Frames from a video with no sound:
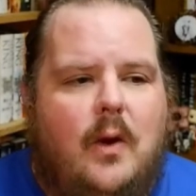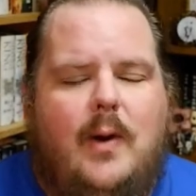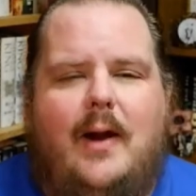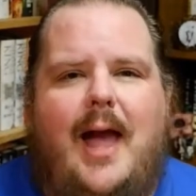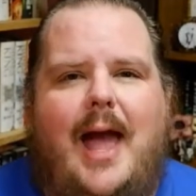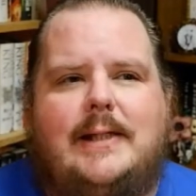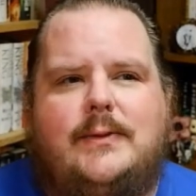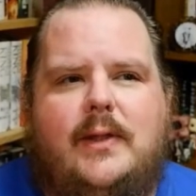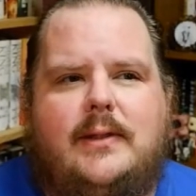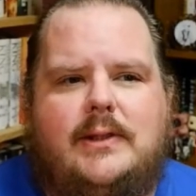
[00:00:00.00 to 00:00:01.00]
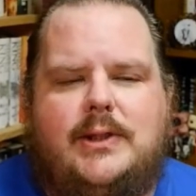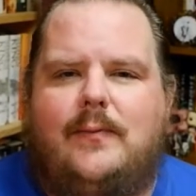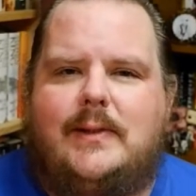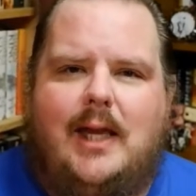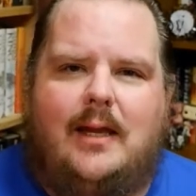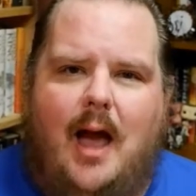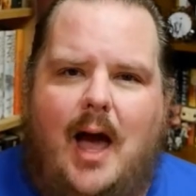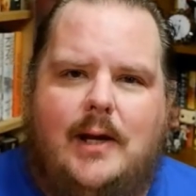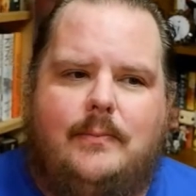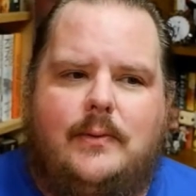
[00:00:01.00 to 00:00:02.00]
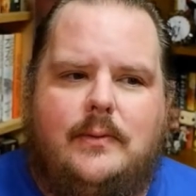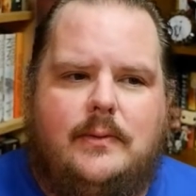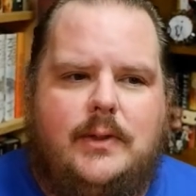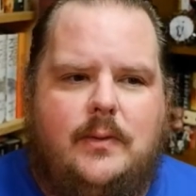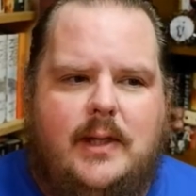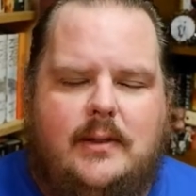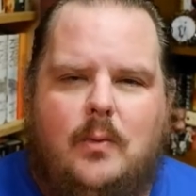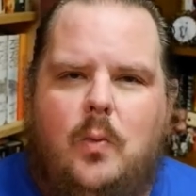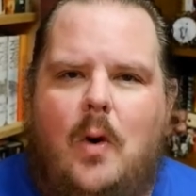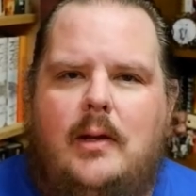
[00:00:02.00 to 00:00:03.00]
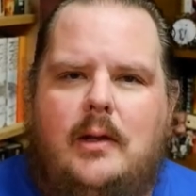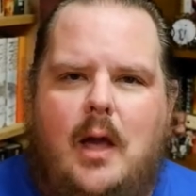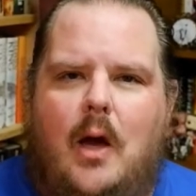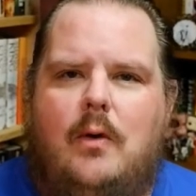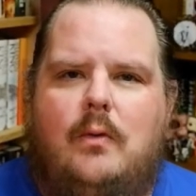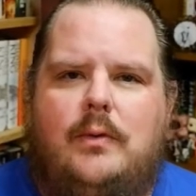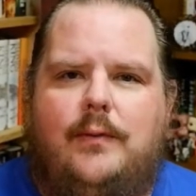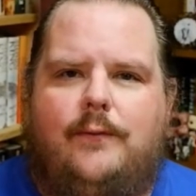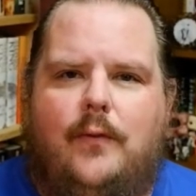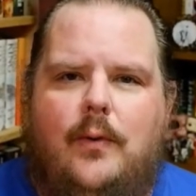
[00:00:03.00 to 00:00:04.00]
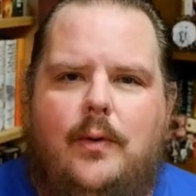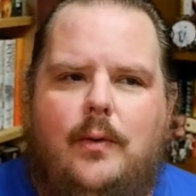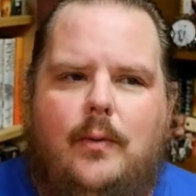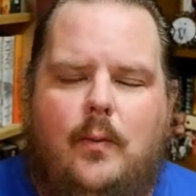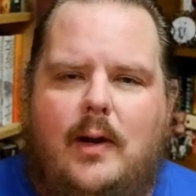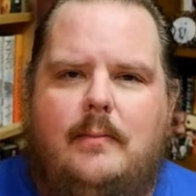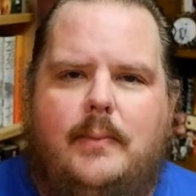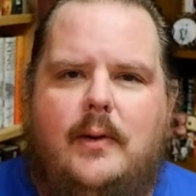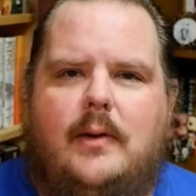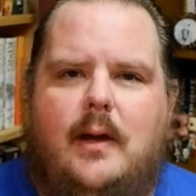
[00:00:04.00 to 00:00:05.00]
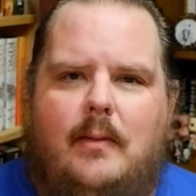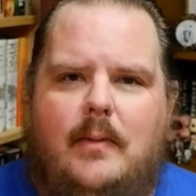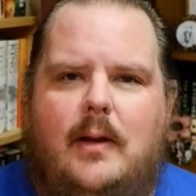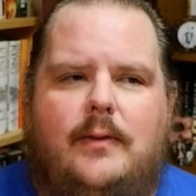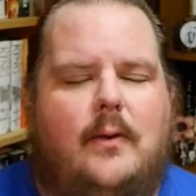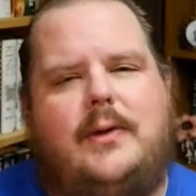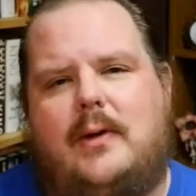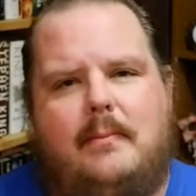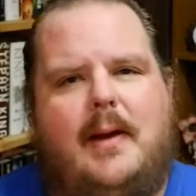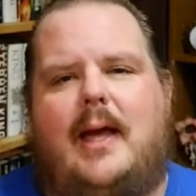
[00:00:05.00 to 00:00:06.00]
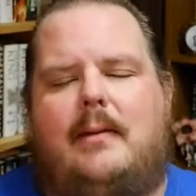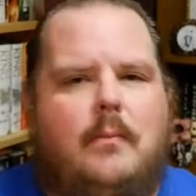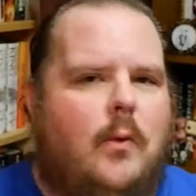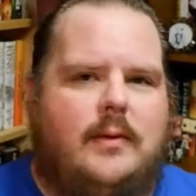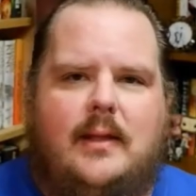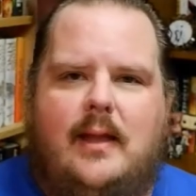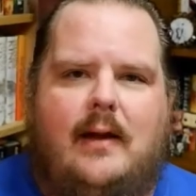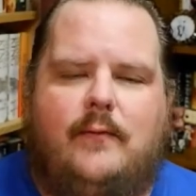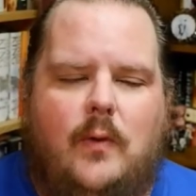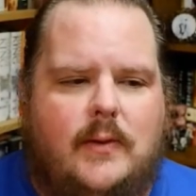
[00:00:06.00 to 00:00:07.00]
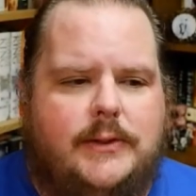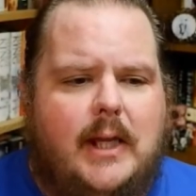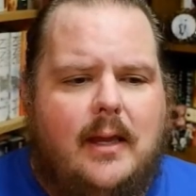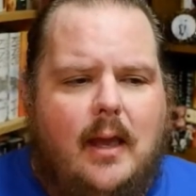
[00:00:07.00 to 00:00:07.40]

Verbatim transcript: Whereas with a service like Audible, you get the one code for one book a month, or you can buy more than that, of course.